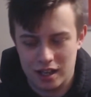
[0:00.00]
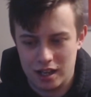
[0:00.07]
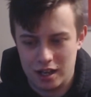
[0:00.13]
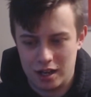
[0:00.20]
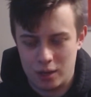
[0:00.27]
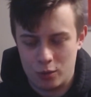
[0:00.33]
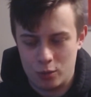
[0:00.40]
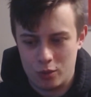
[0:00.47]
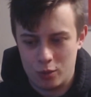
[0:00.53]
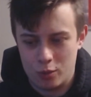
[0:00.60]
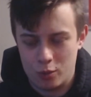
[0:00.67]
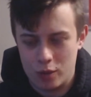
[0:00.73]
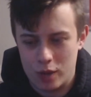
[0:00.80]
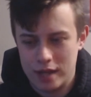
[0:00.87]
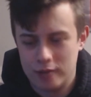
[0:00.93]

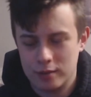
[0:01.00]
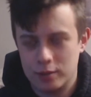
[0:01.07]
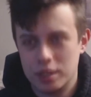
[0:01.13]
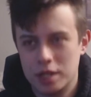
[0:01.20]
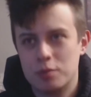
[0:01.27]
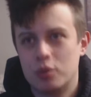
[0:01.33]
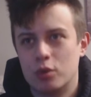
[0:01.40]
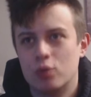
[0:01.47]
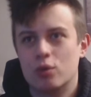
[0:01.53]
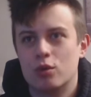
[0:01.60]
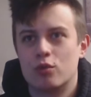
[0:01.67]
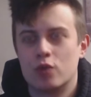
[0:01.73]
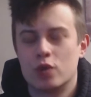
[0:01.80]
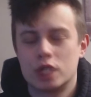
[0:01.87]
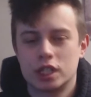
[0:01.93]
when people
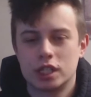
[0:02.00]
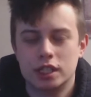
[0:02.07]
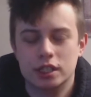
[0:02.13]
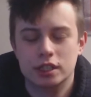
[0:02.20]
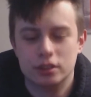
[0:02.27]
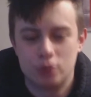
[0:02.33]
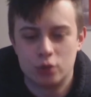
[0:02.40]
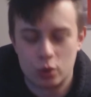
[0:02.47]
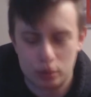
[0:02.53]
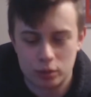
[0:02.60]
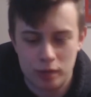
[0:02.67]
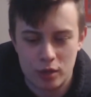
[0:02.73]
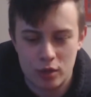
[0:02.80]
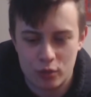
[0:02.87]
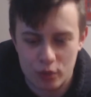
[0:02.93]
originally talked
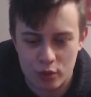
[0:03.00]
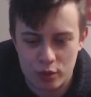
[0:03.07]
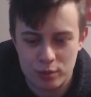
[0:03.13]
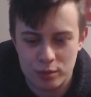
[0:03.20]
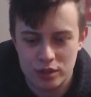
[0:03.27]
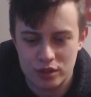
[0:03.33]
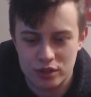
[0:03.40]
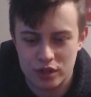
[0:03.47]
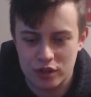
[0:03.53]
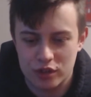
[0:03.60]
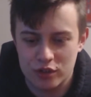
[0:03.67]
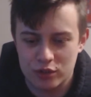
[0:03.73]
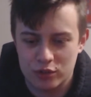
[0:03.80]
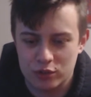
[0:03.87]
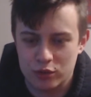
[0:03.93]
about the rumors
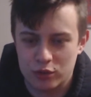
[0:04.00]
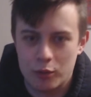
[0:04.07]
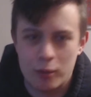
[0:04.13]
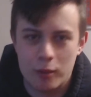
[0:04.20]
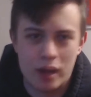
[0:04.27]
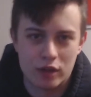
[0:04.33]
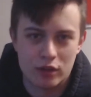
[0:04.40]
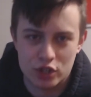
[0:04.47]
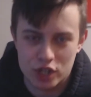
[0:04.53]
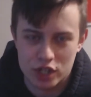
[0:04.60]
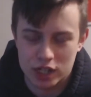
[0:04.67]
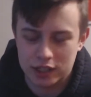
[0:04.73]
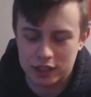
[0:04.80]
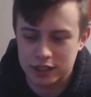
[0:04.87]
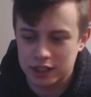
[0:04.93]
of Mary
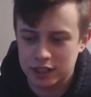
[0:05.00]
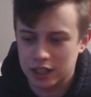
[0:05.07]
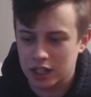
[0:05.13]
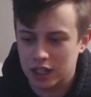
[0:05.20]
Shelley